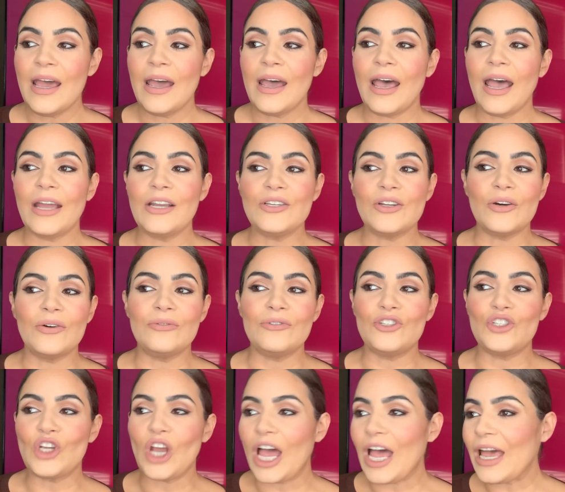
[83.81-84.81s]
I don't
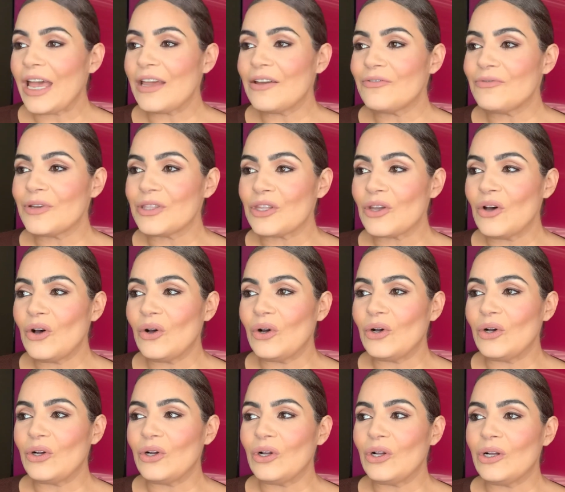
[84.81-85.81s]
jive with the
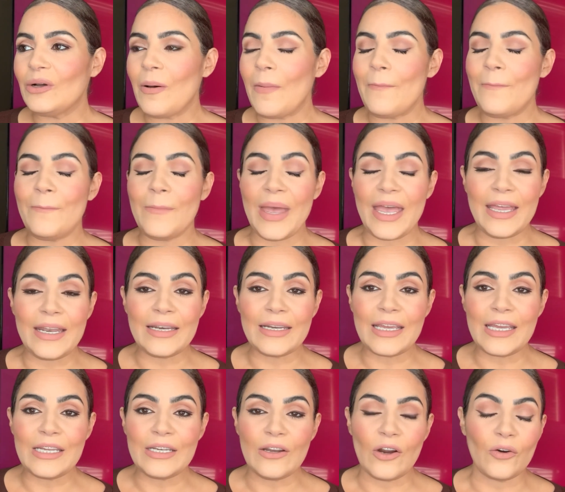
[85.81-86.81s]
whole women
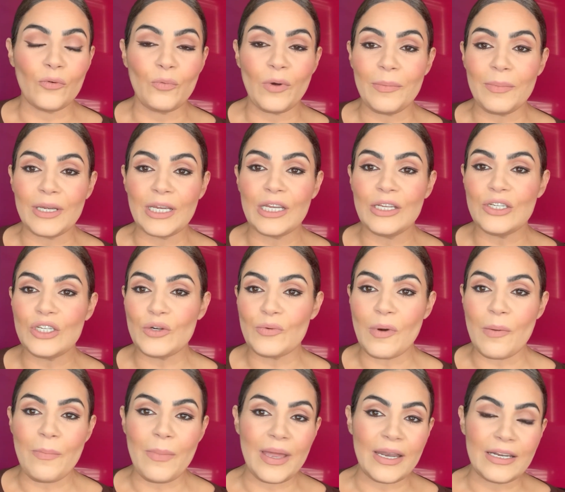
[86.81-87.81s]
can do
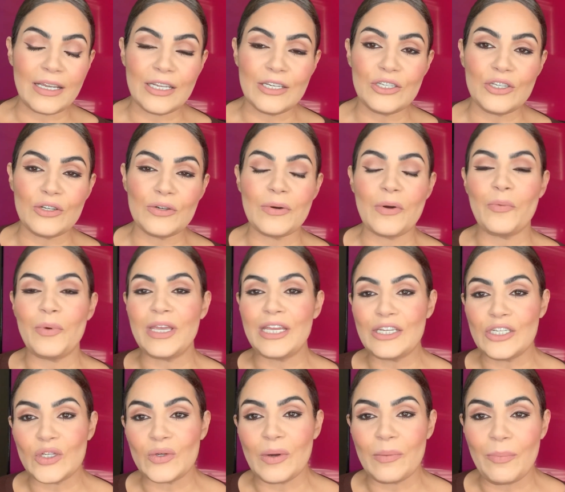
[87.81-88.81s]
what men can do and we can
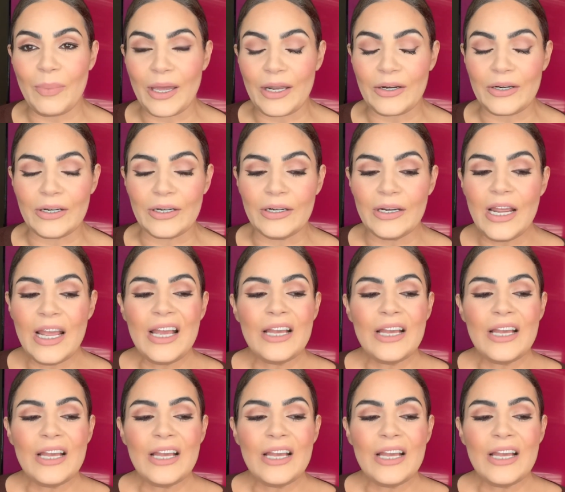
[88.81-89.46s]
do it better.